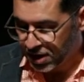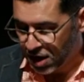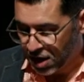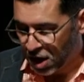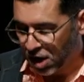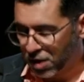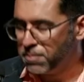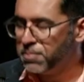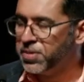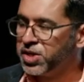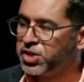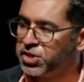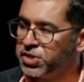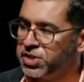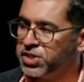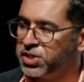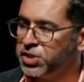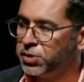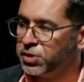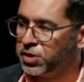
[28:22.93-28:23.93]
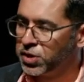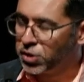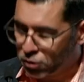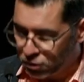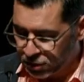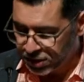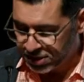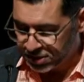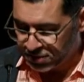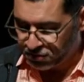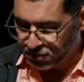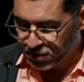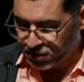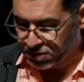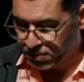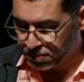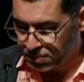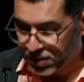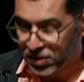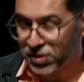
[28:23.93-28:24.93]
Our mission is to increase the
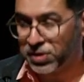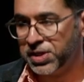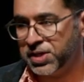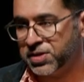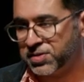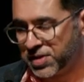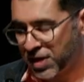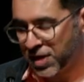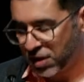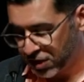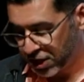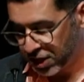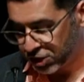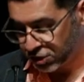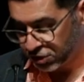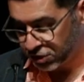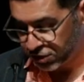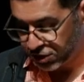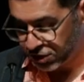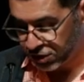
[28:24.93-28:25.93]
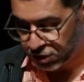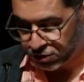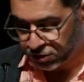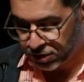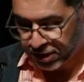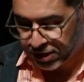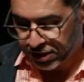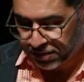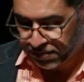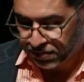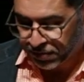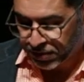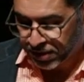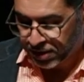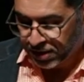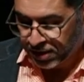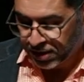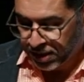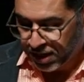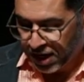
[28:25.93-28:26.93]
visibility of South Asians in Australia,
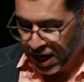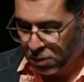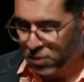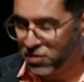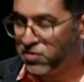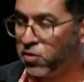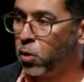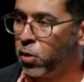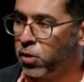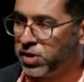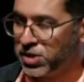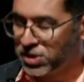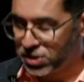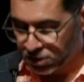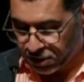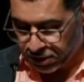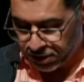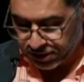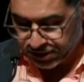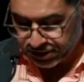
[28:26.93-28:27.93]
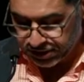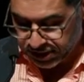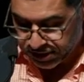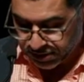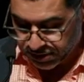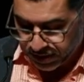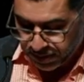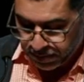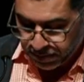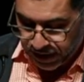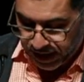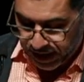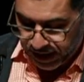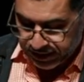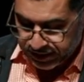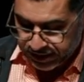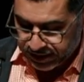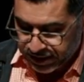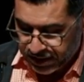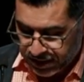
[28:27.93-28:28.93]
and we've already started to see some impact.